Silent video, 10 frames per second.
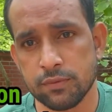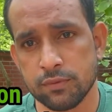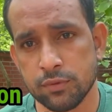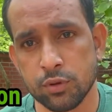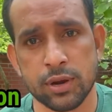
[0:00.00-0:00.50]

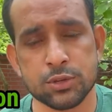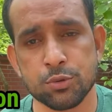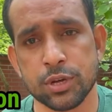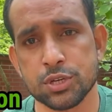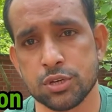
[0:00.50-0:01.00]
your
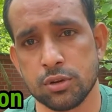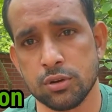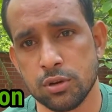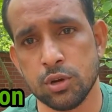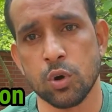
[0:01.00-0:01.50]
education
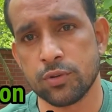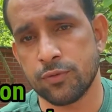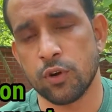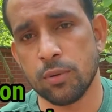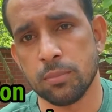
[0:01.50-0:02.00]
not
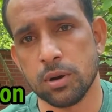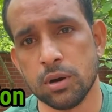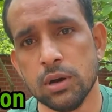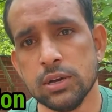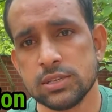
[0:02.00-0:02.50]
from
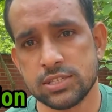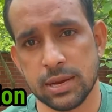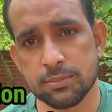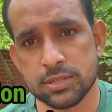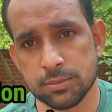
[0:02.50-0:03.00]

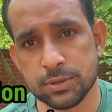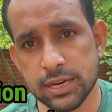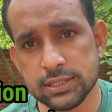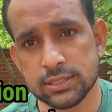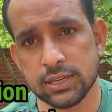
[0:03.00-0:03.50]
STEM
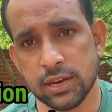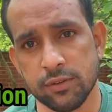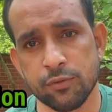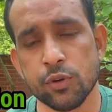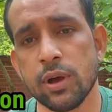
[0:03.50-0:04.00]
subjects, and
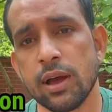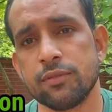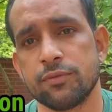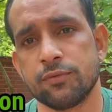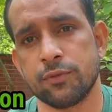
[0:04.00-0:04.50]
if you have
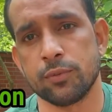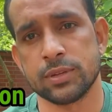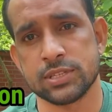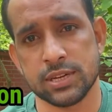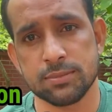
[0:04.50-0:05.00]
from the
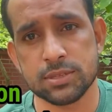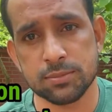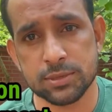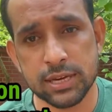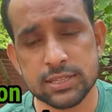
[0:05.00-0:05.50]
STEM
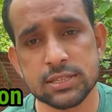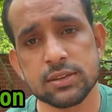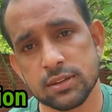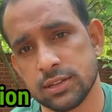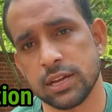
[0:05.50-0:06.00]
subjects,
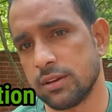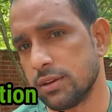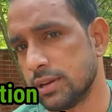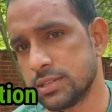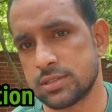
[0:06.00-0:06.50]
then
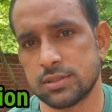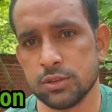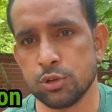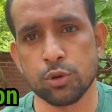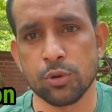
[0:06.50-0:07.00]

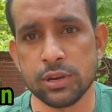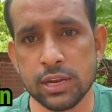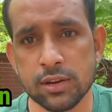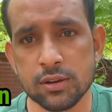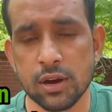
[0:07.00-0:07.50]
you don't
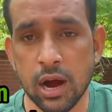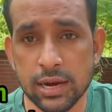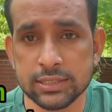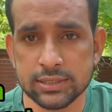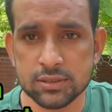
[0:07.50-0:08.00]
need
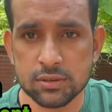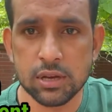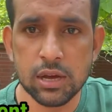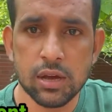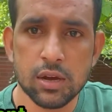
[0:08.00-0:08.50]
IELTS.
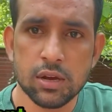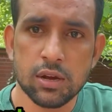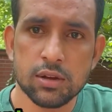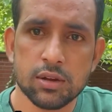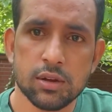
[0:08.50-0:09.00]

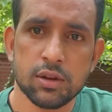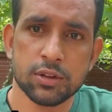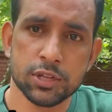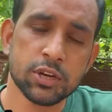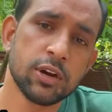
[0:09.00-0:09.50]
The
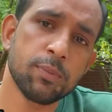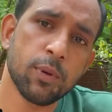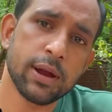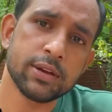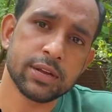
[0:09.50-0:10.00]
third
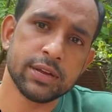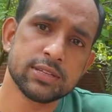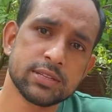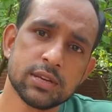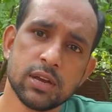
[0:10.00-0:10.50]
point
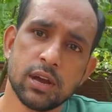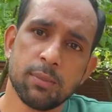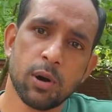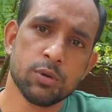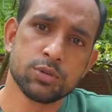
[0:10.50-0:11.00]
is
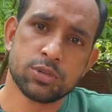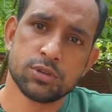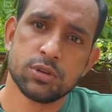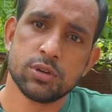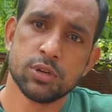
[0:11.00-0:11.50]
about
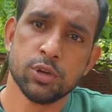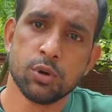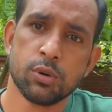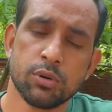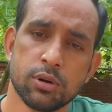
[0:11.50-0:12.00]

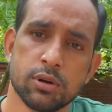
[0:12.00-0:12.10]
your